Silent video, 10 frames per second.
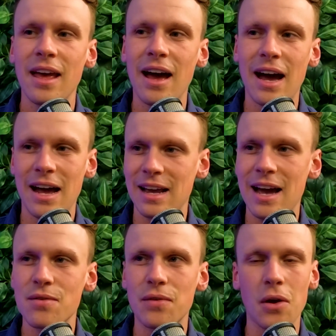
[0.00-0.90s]
I
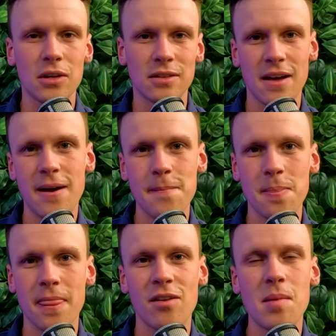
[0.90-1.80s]
kind of lost that.
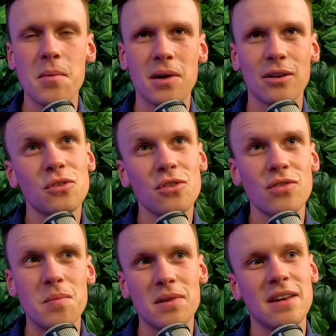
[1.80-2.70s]
I remember when I was younger
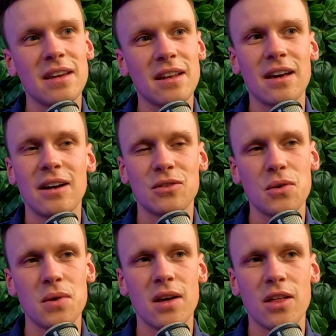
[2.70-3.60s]
in particular, I was
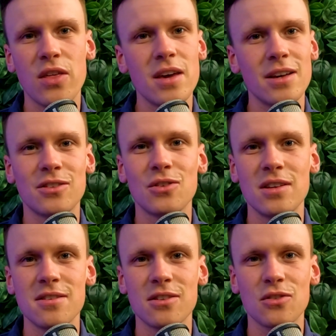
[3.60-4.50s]
doing theatre
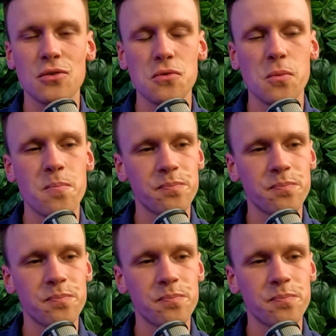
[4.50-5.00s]
studies at school.